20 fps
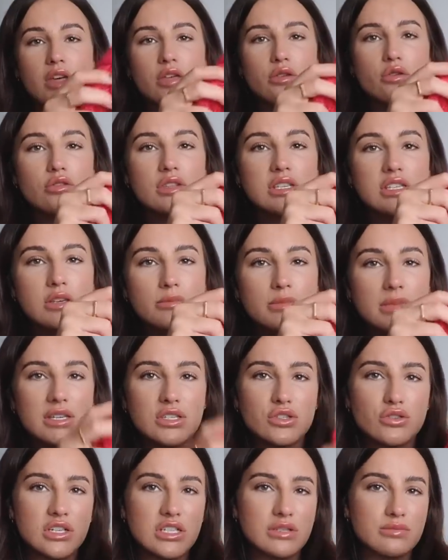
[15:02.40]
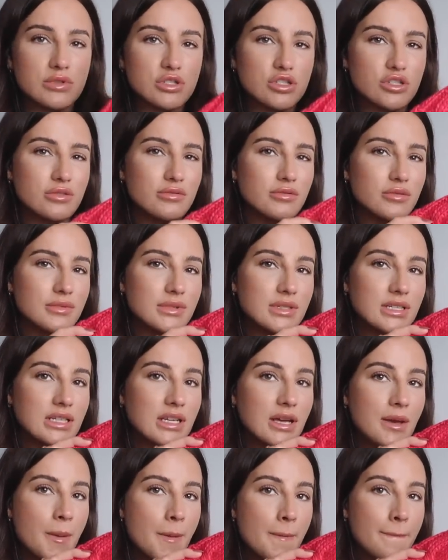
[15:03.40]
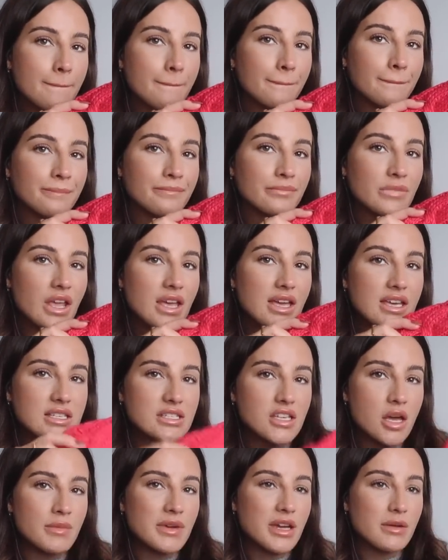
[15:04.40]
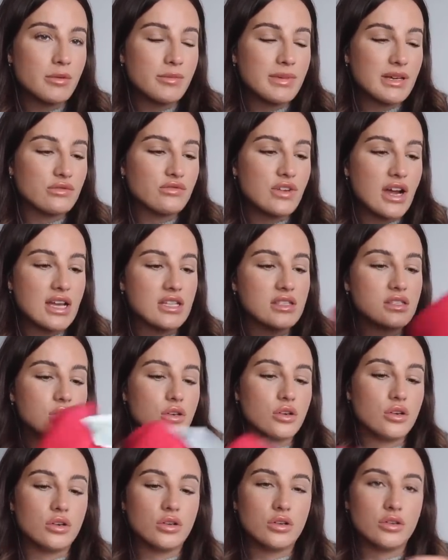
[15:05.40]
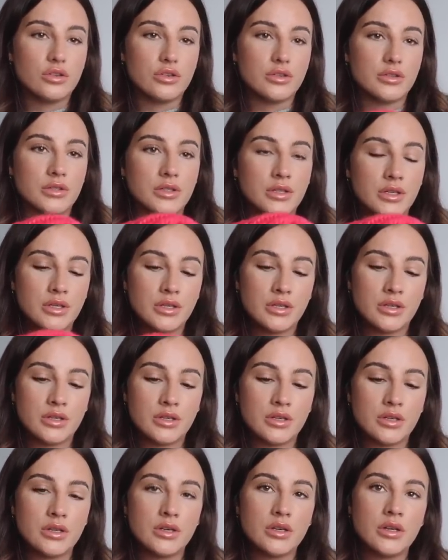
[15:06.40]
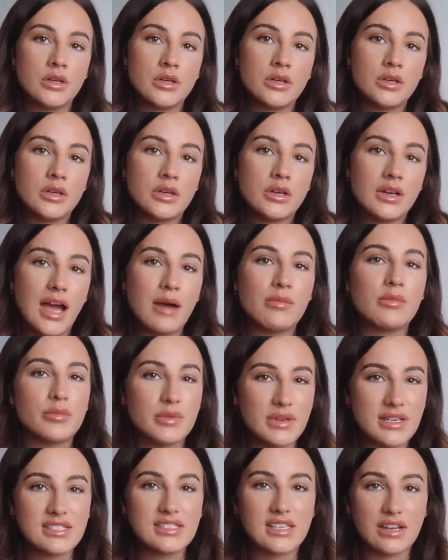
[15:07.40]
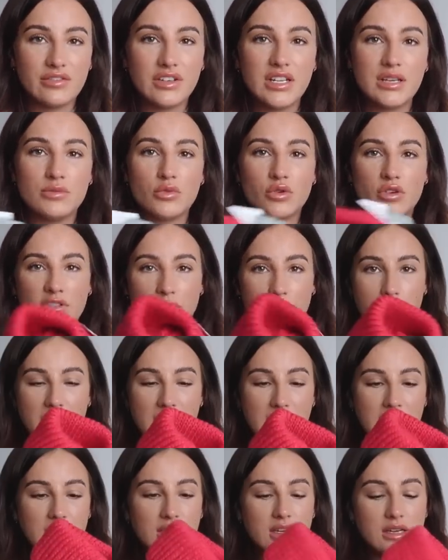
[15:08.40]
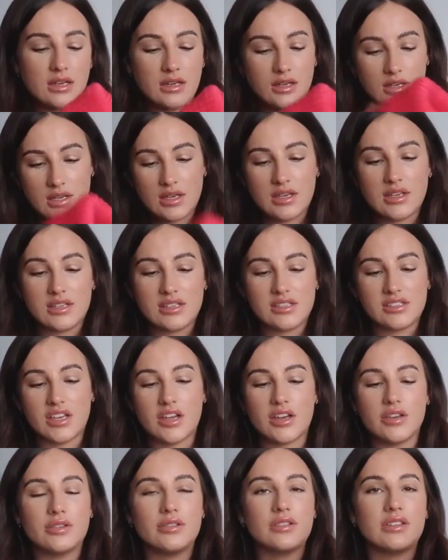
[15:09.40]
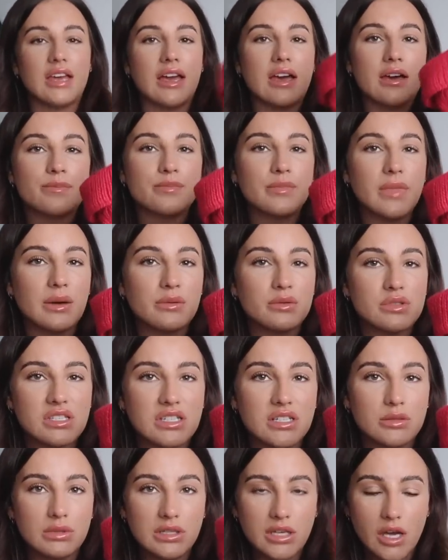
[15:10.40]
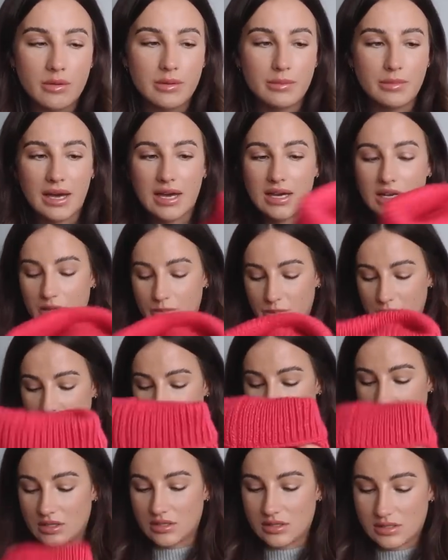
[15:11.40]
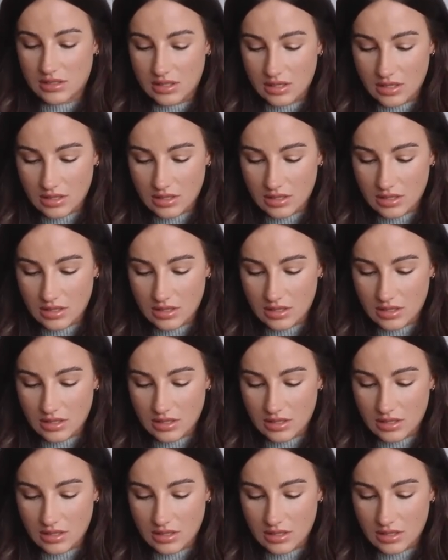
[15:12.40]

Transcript: I thought this could be his Christmas. Do you know what I mean? It is coming up a bit red on camera, but it's definitely more of a pink. So yeah, that one's going to be going back because